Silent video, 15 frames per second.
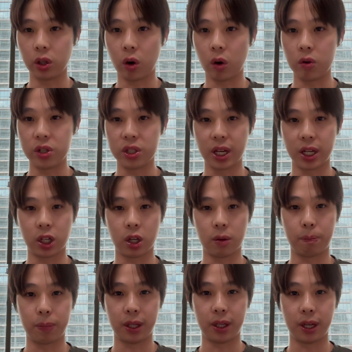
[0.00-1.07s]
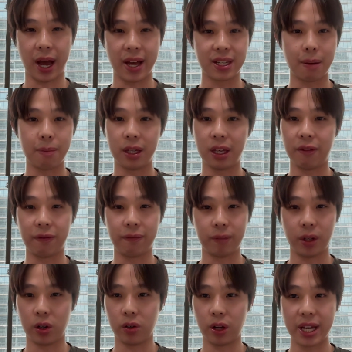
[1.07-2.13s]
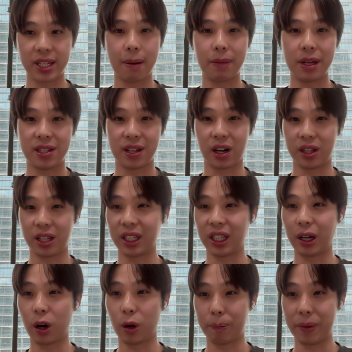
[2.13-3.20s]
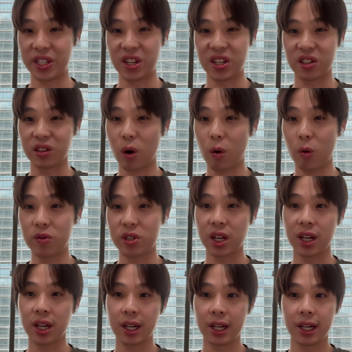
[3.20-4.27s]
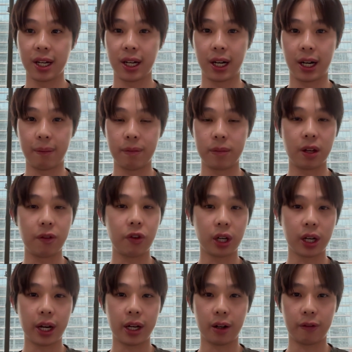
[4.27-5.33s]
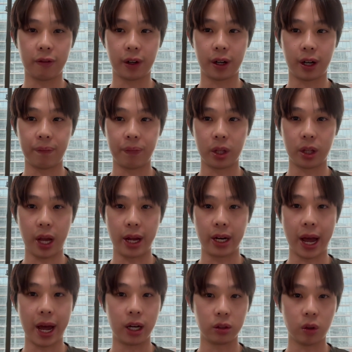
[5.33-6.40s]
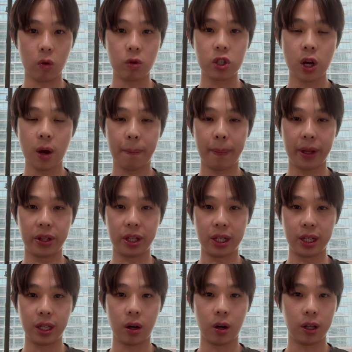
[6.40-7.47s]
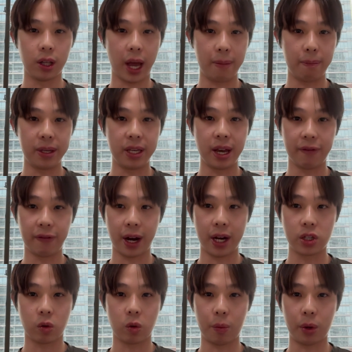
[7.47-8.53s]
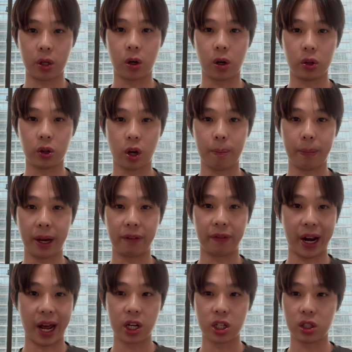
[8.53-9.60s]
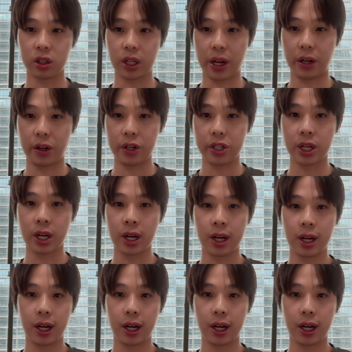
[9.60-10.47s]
loans. They could be SMEs that are taking on business loans, different kind of and loans. But the NBFIs, or what we call non-bank financial lenders,